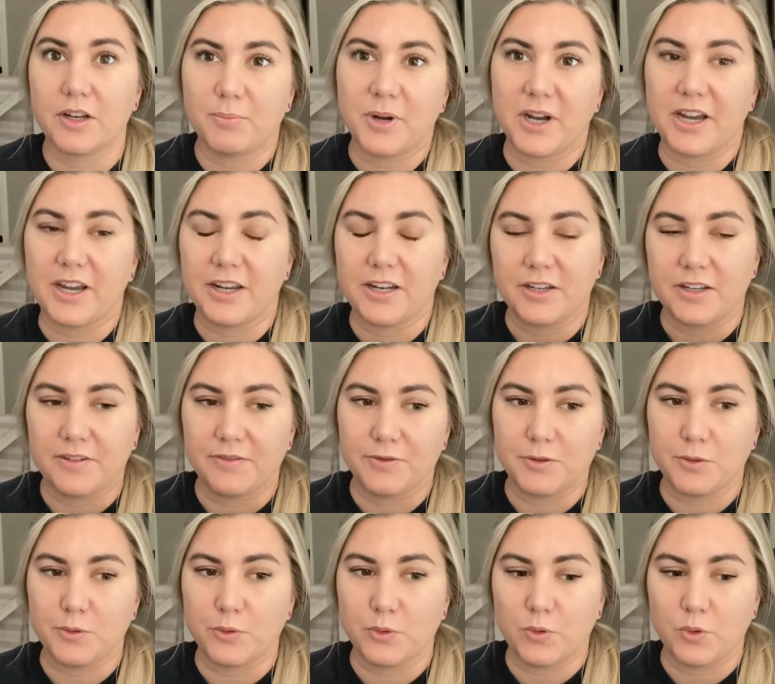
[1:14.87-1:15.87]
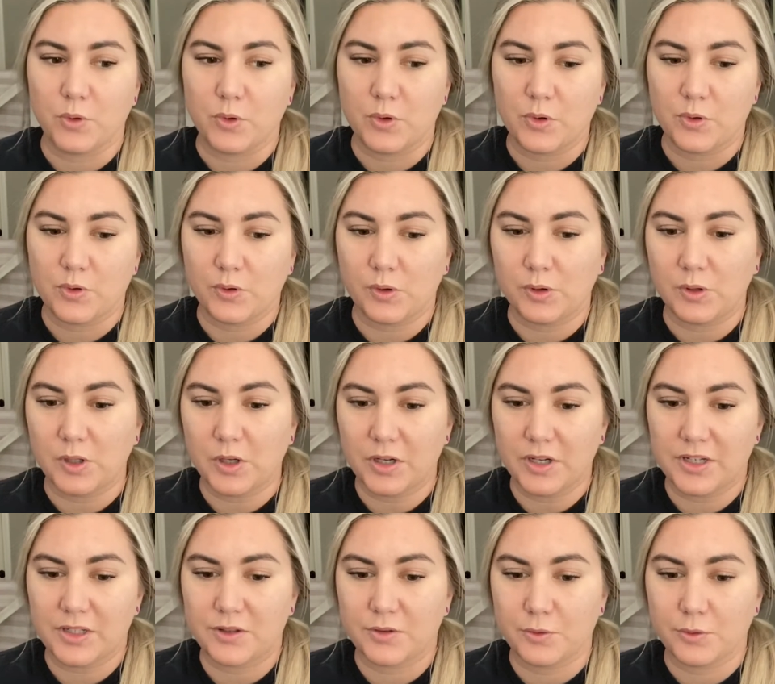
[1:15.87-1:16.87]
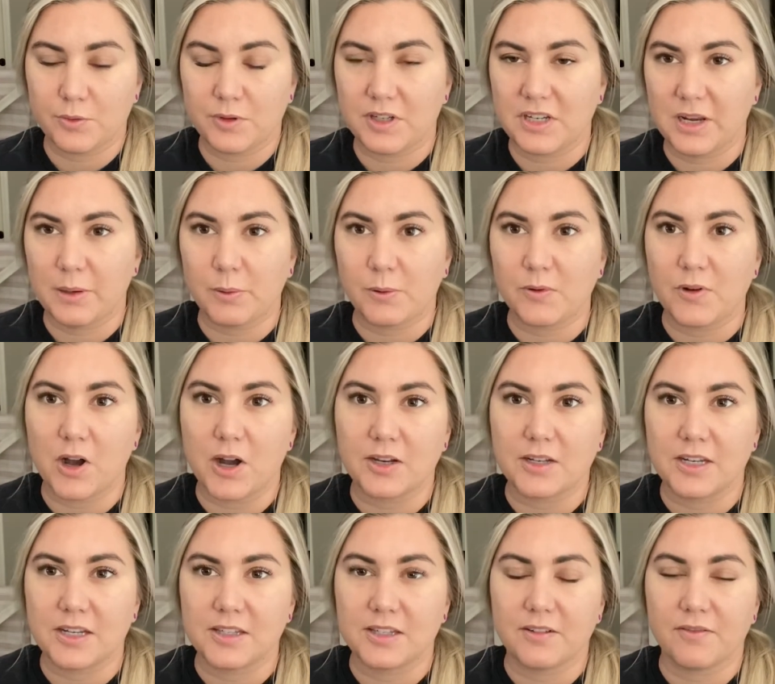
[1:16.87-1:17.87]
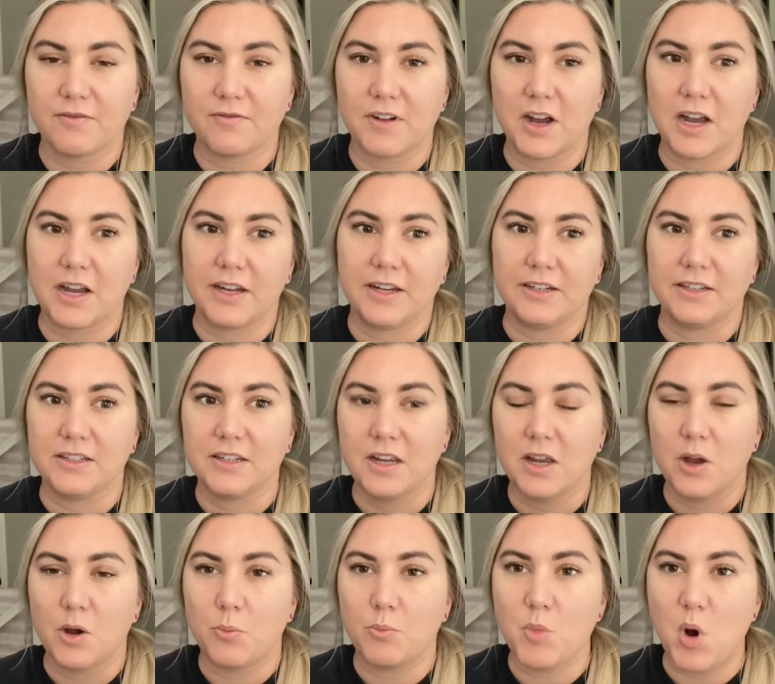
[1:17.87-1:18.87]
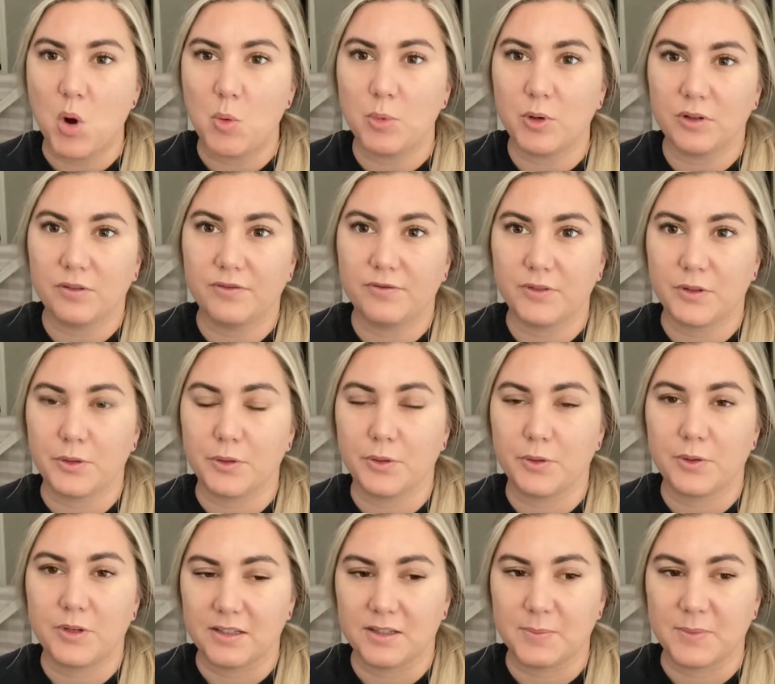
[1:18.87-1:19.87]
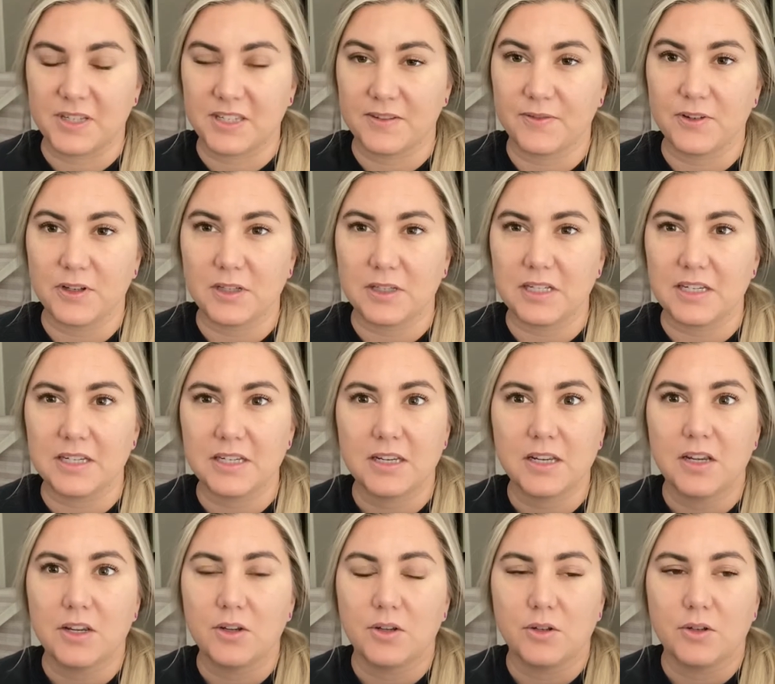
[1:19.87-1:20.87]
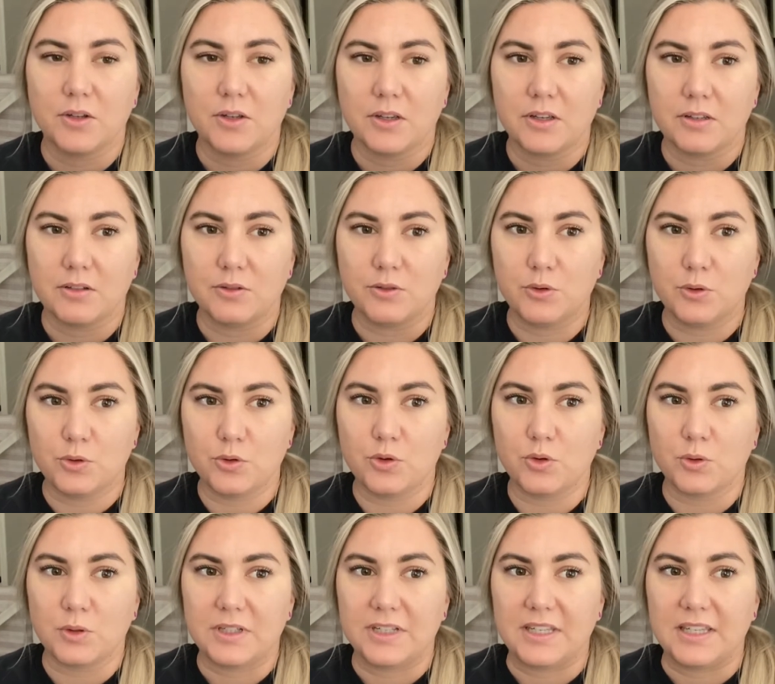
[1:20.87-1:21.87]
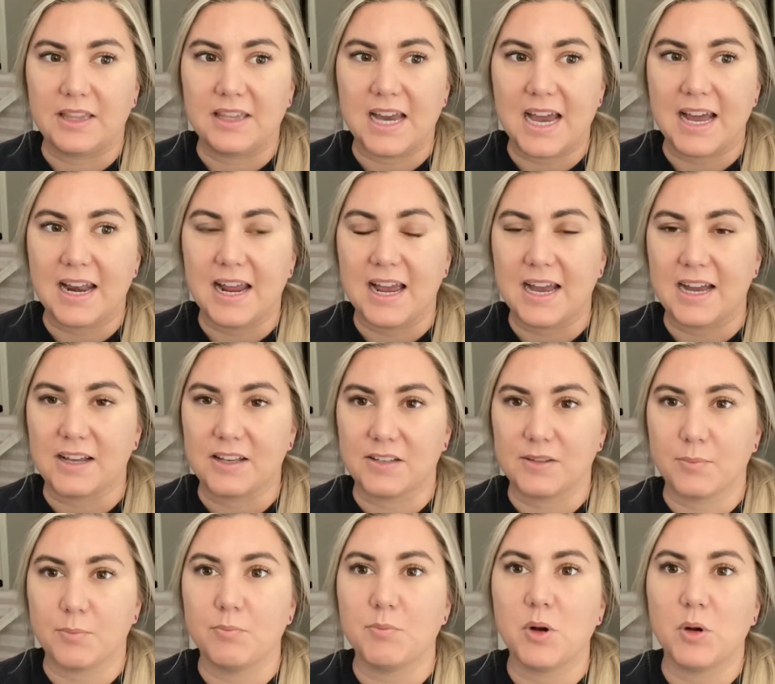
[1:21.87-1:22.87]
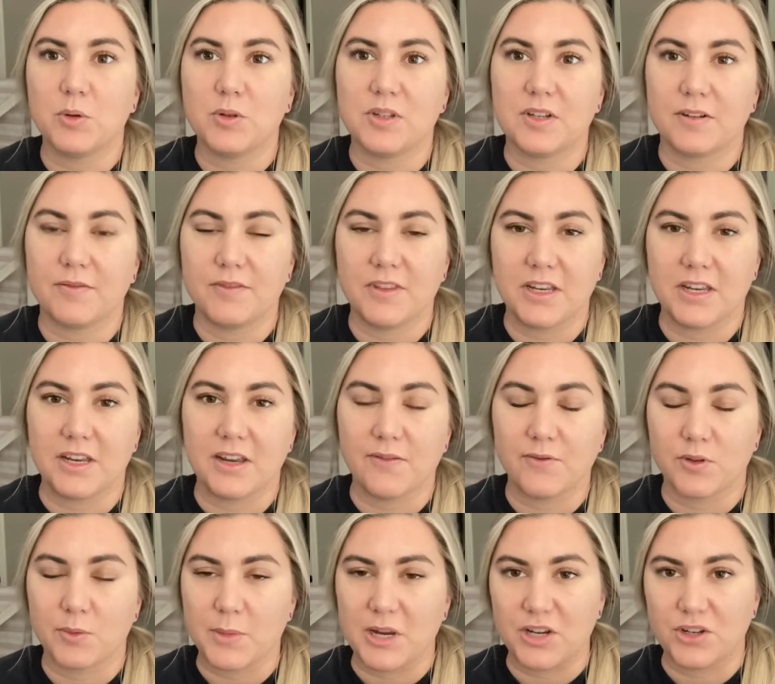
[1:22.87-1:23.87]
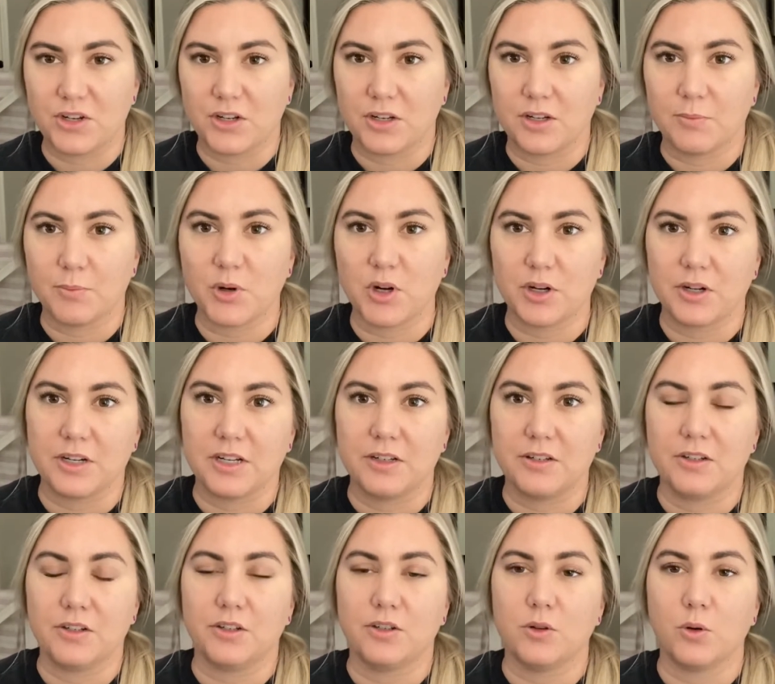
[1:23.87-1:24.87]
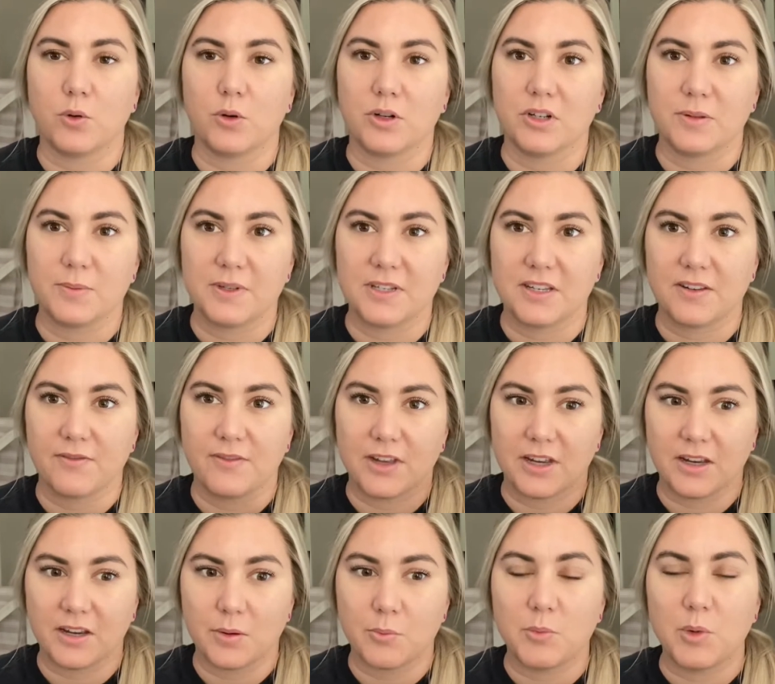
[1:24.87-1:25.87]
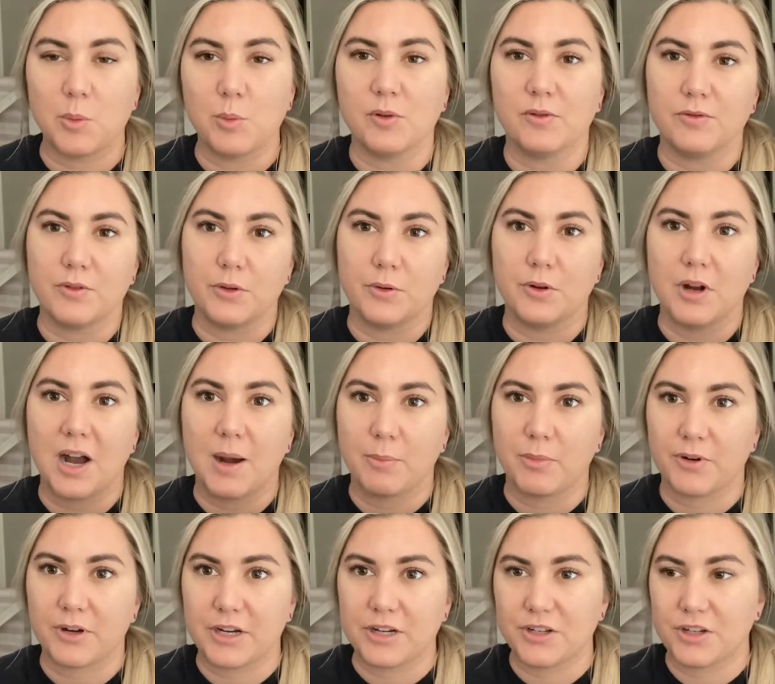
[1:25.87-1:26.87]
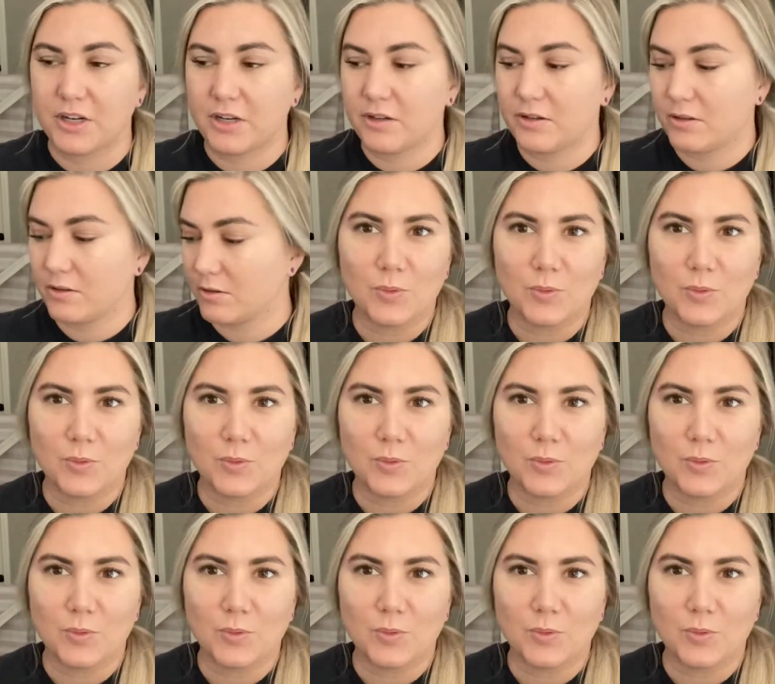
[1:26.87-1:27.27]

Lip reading: But if you look through the table of contents and find mobile food specifically, usually that has most of the information pertinent to your specific mobile food operation.